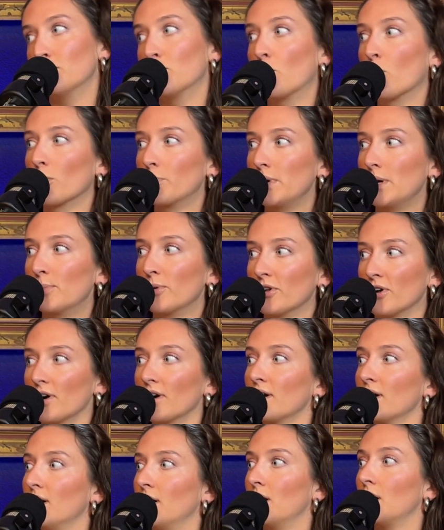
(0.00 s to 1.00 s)
more people
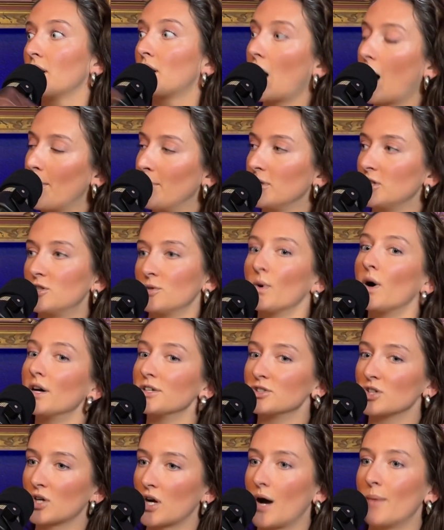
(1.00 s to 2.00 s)
are coming to
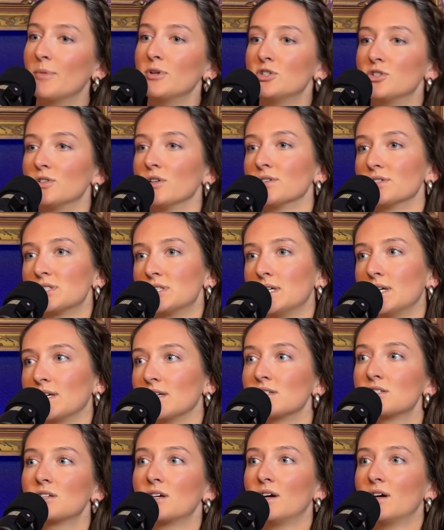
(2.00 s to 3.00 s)
us or coming to those
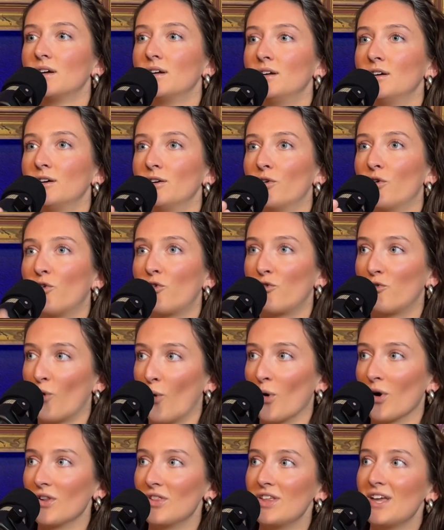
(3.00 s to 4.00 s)
things
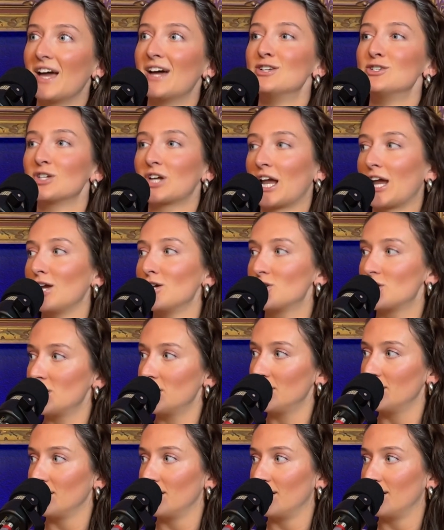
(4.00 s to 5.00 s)
for the
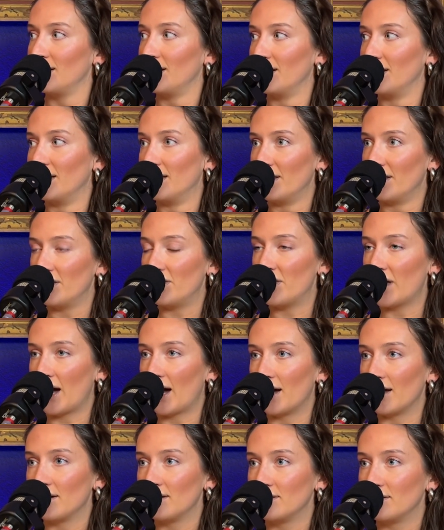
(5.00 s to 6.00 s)
education.
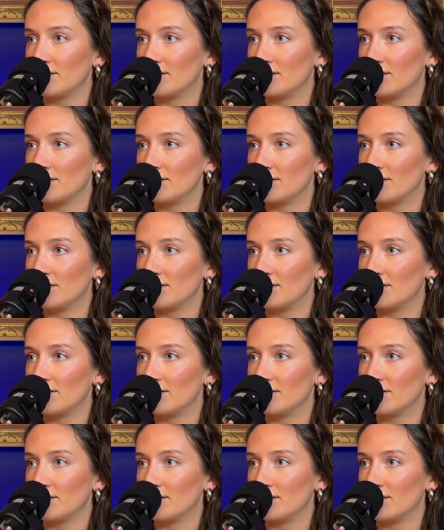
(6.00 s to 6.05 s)
That